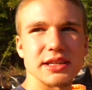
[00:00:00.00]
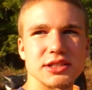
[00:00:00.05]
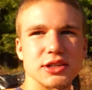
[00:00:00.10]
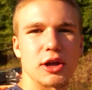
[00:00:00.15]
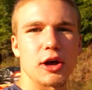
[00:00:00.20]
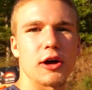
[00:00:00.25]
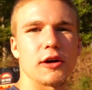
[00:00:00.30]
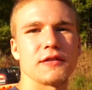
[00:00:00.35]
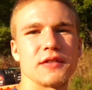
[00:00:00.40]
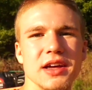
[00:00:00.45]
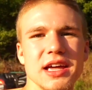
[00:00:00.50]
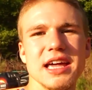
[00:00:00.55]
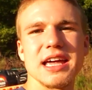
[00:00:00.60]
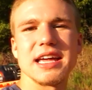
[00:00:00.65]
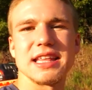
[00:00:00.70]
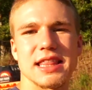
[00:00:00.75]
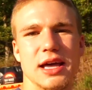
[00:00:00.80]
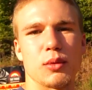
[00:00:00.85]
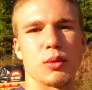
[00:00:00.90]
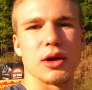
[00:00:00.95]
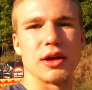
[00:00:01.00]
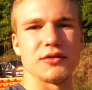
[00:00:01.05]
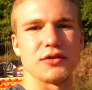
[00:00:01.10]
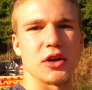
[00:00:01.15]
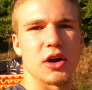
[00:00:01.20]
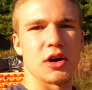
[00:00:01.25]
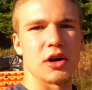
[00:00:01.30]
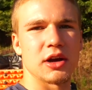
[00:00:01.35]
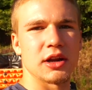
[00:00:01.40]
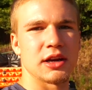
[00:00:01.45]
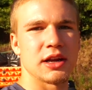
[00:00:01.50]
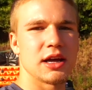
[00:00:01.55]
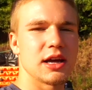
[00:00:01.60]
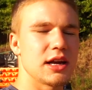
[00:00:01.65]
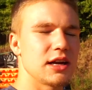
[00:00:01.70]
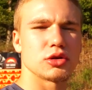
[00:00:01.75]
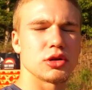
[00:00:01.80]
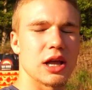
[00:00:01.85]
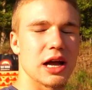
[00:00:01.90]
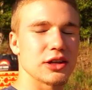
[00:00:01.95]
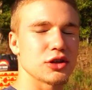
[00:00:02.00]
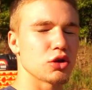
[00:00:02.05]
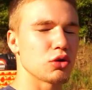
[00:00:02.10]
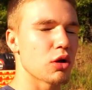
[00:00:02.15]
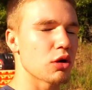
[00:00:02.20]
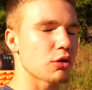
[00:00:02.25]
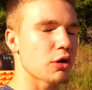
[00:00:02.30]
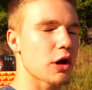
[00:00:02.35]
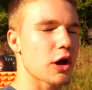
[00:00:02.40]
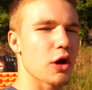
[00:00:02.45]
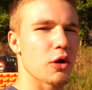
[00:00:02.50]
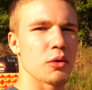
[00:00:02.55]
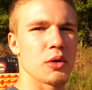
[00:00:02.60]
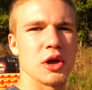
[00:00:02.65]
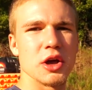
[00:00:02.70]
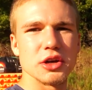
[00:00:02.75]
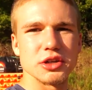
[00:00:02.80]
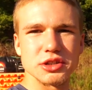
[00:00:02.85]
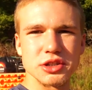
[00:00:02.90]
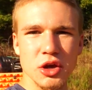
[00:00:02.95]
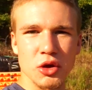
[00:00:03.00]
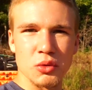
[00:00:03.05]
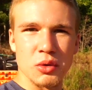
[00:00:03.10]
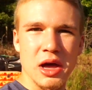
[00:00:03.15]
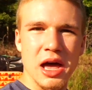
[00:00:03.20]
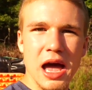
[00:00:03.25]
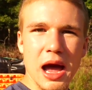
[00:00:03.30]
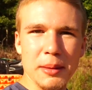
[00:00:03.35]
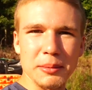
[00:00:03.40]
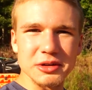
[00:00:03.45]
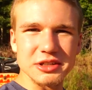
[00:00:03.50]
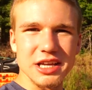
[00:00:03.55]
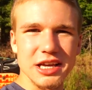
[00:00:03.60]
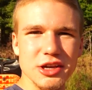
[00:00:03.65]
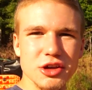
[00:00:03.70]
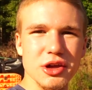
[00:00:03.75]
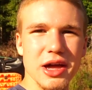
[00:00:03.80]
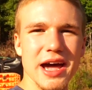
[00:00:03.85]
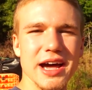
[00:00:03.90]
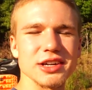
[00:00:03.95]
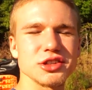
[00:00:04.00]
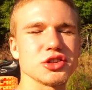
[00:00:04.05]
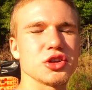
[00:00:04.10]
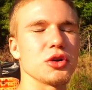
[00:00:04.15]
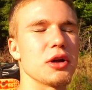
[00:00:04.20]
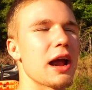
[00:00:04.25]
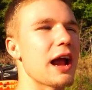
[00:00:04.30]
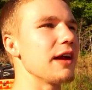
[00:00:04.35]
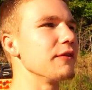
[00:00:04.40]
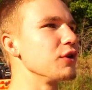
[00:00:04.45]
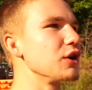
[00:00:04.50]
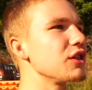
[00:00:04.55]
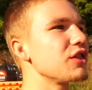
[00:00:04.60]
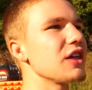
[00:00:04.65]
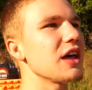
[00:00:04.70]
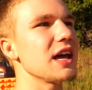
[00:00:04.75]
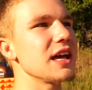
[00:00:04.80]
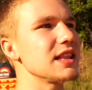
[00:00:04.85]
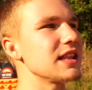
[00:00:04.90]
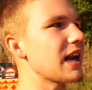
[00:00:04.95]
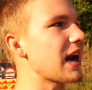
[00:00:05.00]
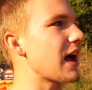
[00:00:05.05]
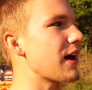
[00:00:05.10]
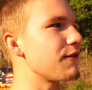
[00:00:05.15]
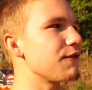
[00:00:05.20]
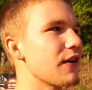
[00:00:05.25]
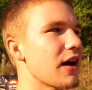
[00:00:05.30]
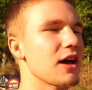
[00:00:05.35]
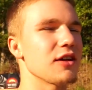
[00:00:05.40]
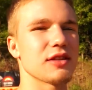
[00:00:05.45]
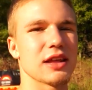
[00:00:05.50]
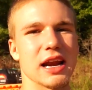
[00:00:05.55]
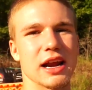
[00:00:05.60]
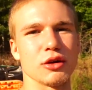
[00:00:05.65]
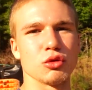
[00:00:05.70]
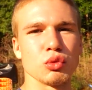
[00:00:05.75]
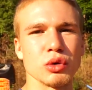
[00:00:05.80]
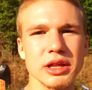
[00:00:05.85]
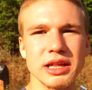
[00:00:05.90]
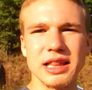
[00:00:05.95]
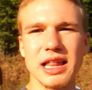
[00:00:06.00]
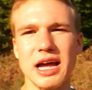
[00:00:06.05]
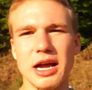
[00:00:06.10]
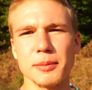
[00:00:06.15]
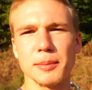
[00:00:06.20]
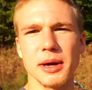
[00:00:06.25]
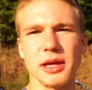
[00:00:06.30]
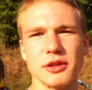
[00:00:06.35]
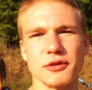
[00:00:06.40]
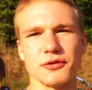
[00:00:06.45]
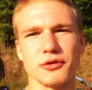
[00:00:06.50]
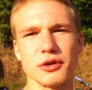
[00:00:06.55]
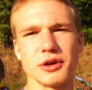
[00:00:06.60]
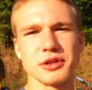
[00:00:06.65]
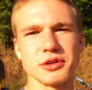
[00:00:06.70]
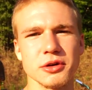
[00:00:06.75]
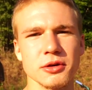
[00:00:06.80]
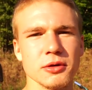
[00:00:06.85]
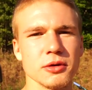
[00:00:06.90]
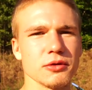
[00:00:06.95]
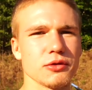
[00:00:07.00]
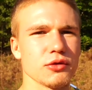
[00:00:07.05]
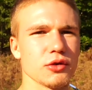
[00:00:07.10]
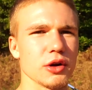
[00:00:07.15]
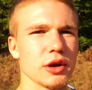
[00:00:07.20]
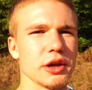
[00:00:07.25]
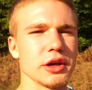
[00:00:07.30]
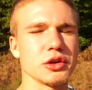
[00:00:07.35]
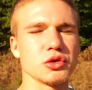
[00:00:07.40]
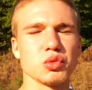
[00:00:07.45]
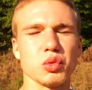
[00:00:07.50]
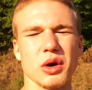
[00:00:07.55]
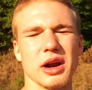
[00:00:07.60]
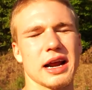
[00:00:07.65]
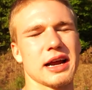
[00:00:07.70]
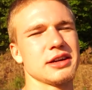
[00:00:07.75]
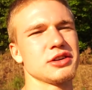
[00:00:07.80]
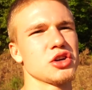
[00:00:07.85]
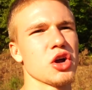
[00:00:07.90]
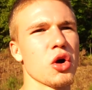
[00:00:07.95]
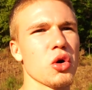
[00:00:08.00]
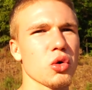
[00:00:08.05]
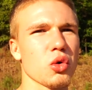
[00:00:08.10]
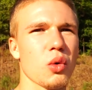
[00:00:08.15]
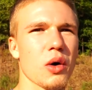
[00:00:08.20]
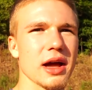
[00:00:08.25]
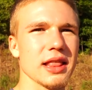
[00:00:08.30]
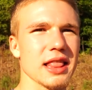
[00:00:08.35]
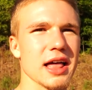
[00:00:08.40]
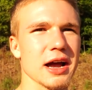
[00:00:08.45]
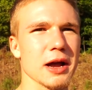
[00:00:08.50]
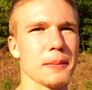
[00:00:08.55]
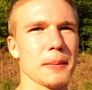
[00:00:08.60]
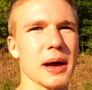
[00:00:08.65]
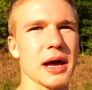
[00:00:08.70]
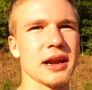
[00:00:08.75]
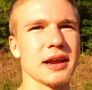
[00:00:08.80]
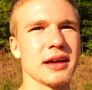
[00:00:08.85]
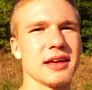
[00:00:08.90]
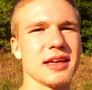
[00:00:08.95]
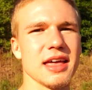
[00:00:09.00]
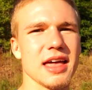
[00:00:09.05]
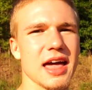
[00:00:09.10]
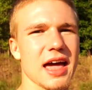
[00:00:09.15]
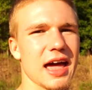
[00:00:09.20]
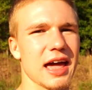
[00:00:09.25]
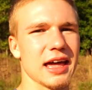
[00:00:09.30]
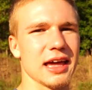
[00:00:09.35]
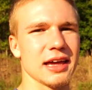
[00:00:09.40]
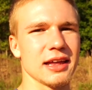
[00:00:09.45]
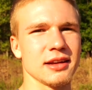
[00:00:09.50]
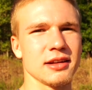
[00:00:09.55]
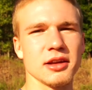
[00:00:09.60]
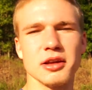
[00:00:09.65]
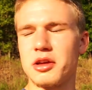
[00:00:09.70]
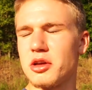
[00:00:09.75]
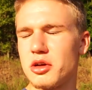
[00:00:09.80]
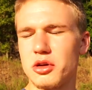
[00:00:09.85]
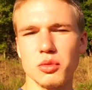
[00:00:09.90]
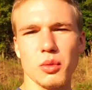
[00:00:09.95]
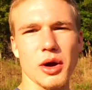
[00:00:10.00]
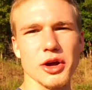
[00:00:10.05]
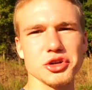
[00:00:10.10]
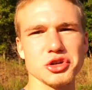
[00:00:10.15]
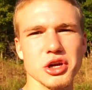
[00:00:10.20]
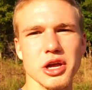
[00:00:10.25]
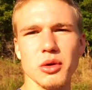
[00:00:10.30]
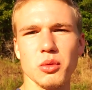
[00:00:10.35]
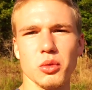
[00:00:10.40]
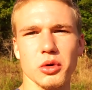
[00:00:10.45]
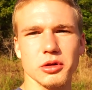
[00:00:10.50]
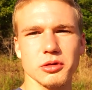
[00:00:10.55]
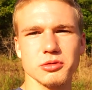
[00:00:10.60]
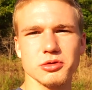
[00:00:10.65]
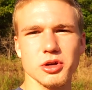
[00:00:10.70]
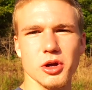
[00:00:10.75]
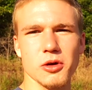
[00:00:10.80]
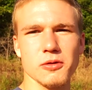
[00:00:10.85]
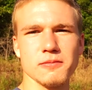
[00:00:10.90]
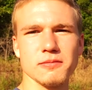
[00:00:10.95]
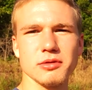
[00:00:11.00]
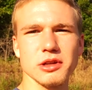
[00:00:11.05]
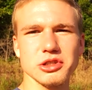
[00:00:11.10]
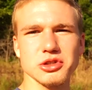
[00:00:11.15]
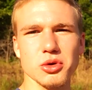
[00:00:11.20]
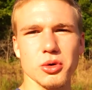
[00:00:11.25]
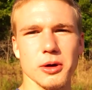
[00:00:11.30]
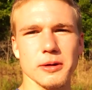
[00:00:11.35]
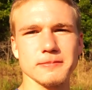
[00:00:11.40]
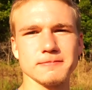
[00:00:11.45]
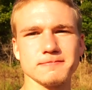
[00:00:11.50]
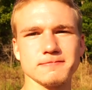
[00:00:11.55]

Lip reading: stuff that we have done not too long ago. So I'm going to take you guys through everything that I found that I really like about the freezer, fridge, what I don't quite like about it, and why you should get one. So let's do it.